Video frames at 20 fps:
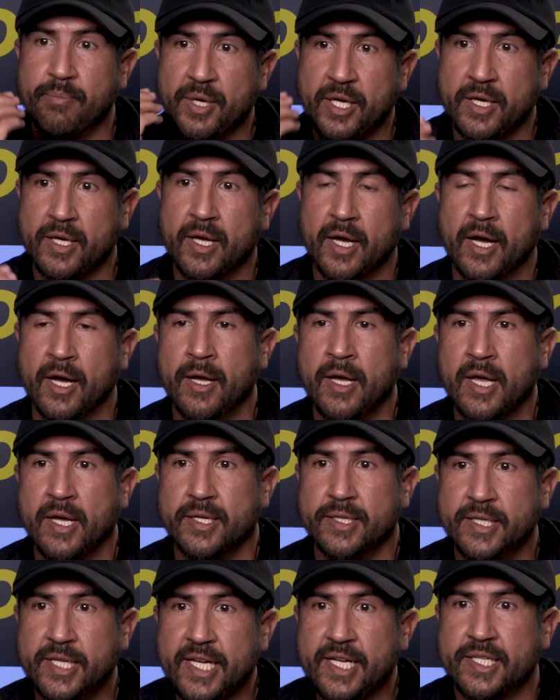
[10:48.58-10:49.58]
be uh,
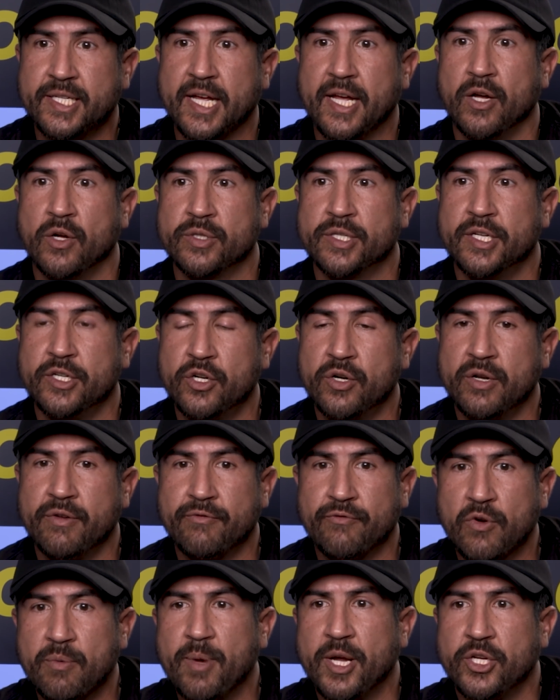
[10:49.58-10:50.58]
detailed in your
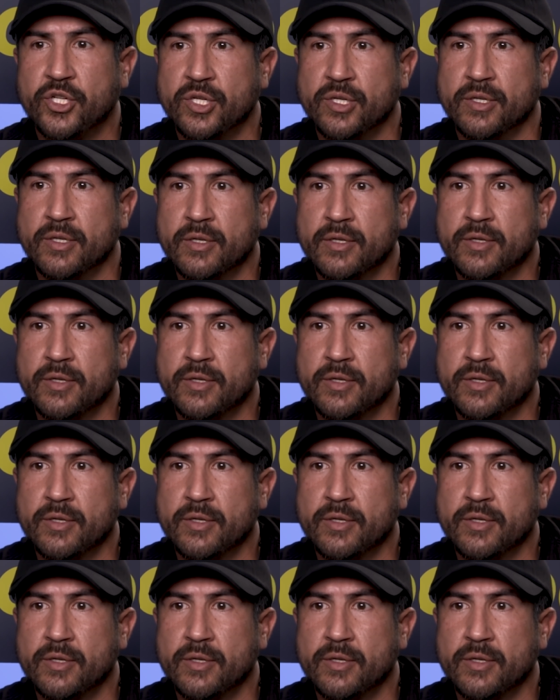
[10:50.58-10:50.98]
information.